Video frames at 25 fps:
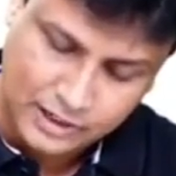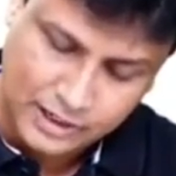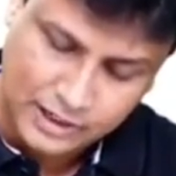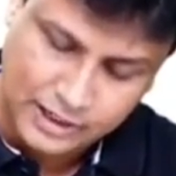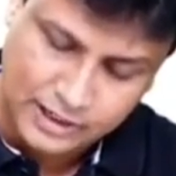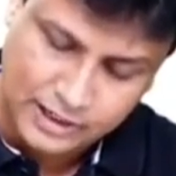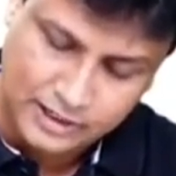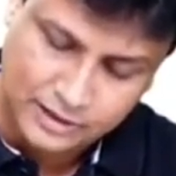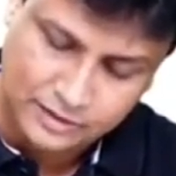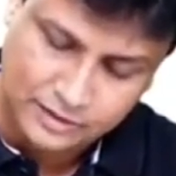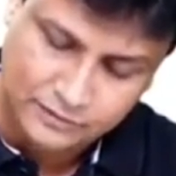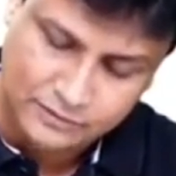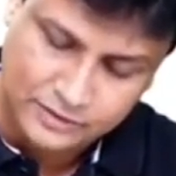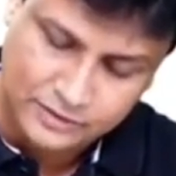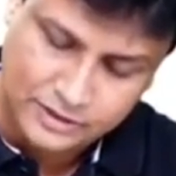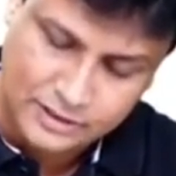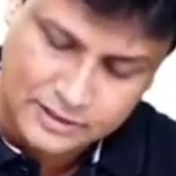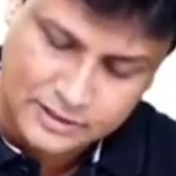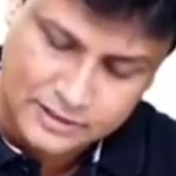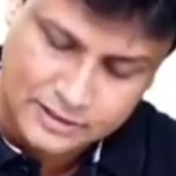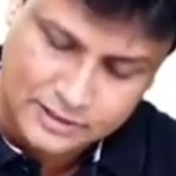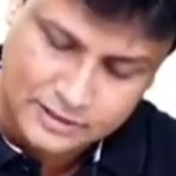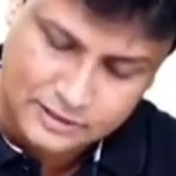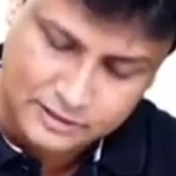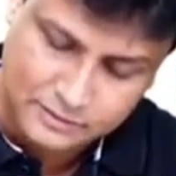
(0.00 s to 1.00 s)
and if
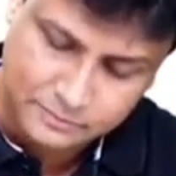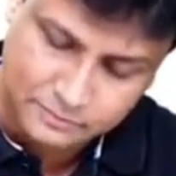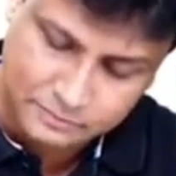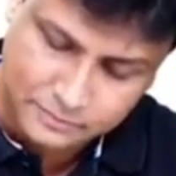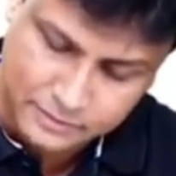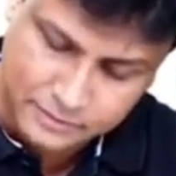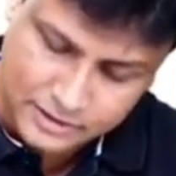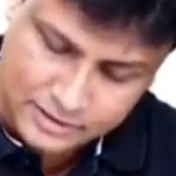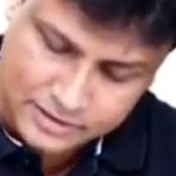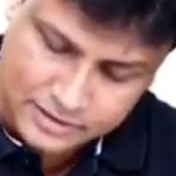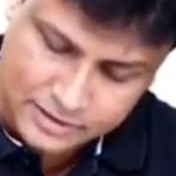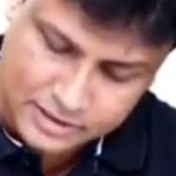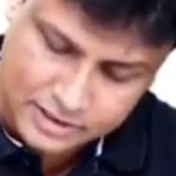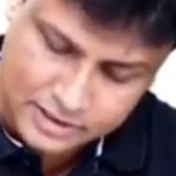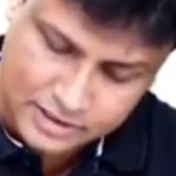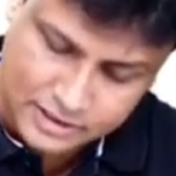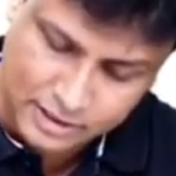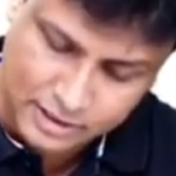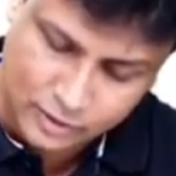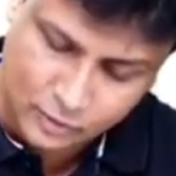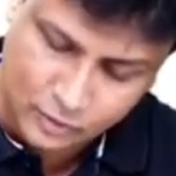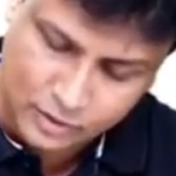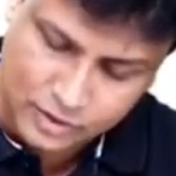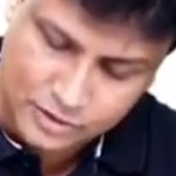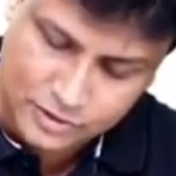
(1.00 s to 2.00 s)
this persists,
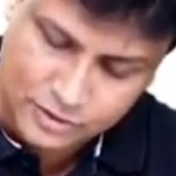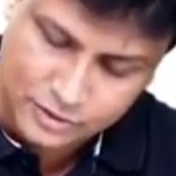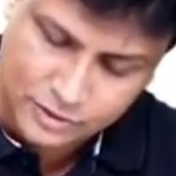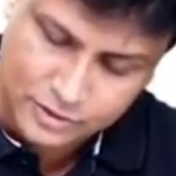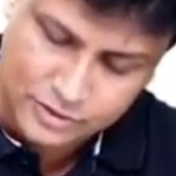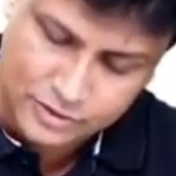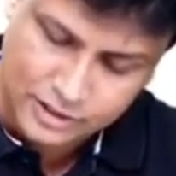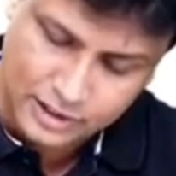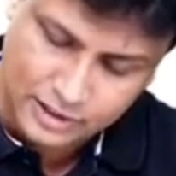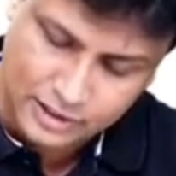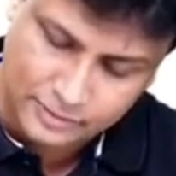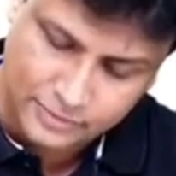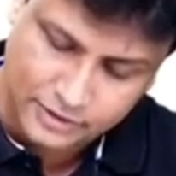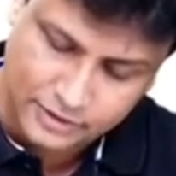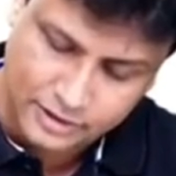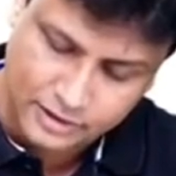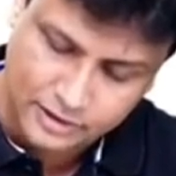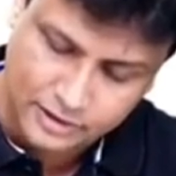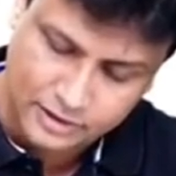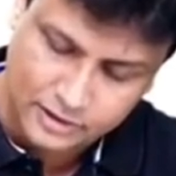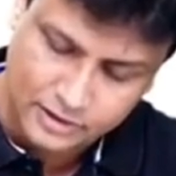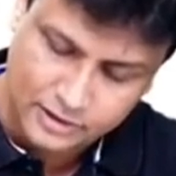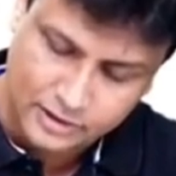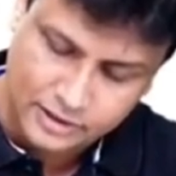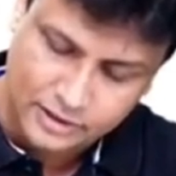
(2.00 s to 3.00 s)
then what is going to
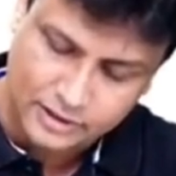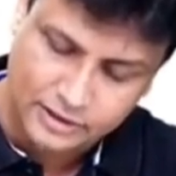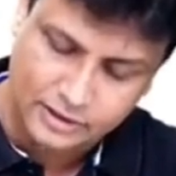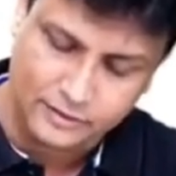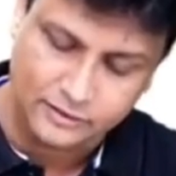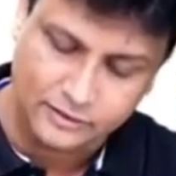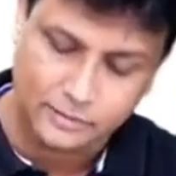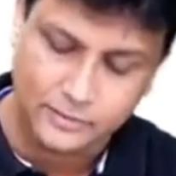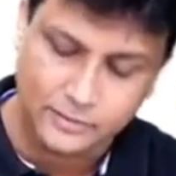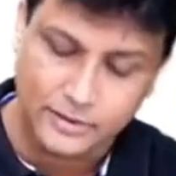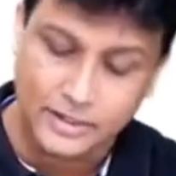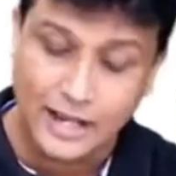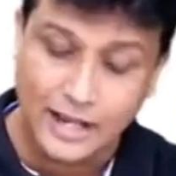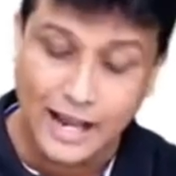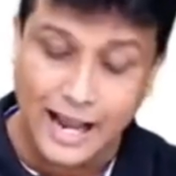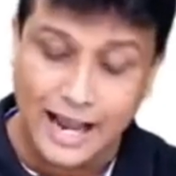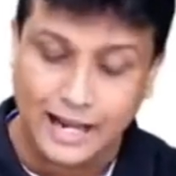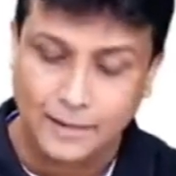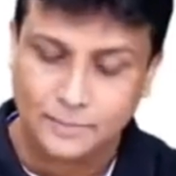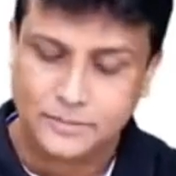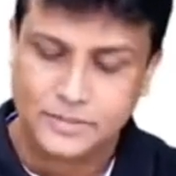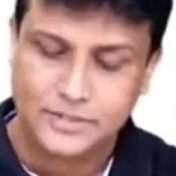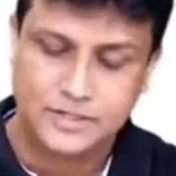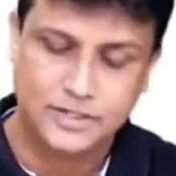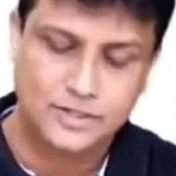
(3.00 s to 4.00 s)
happen, there will be
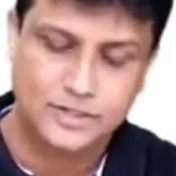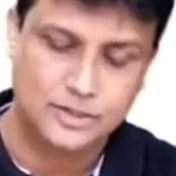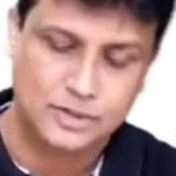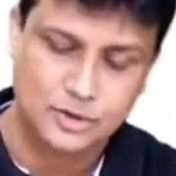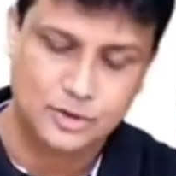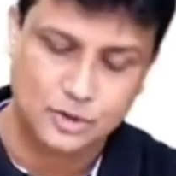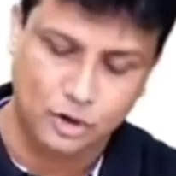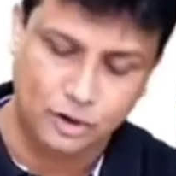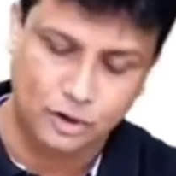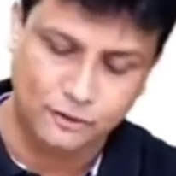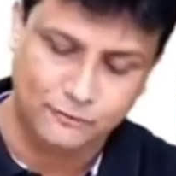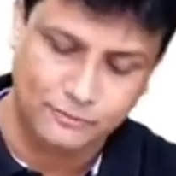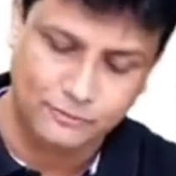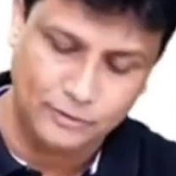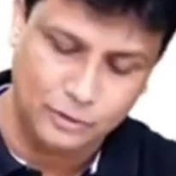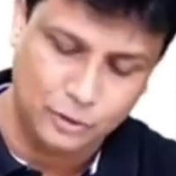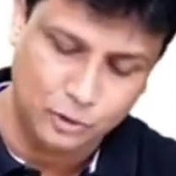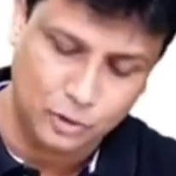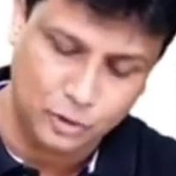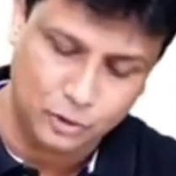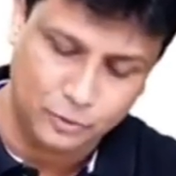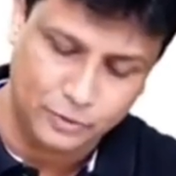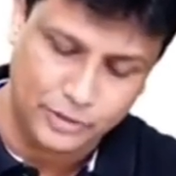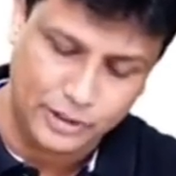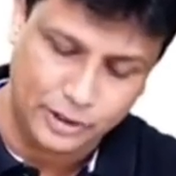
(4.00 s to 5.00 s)
absence of
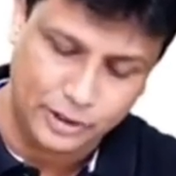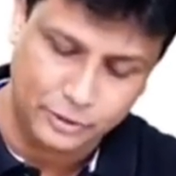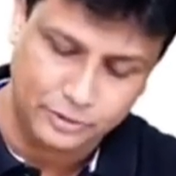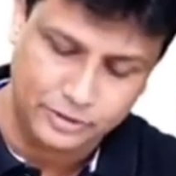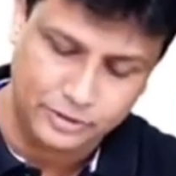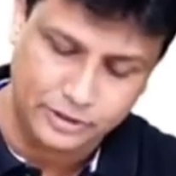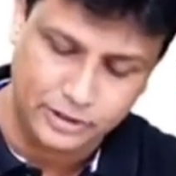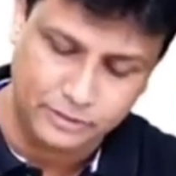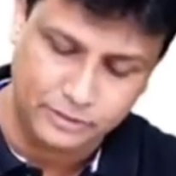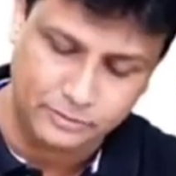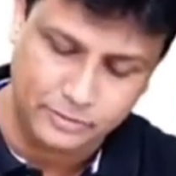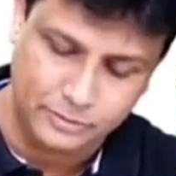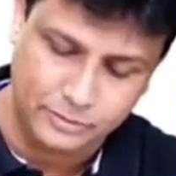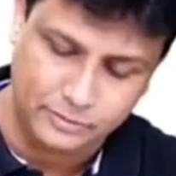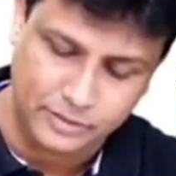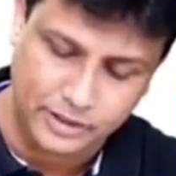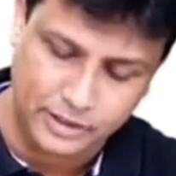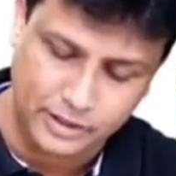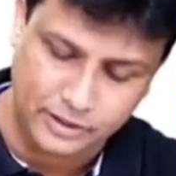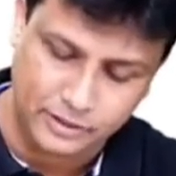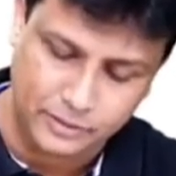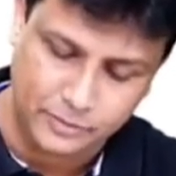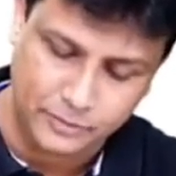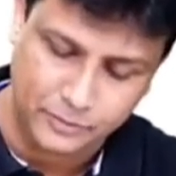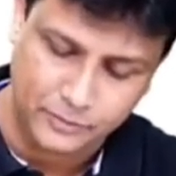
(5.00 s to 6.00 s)
pleuroperitoneal
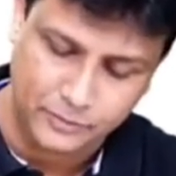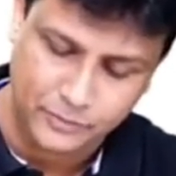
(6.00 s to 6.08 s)
membrane.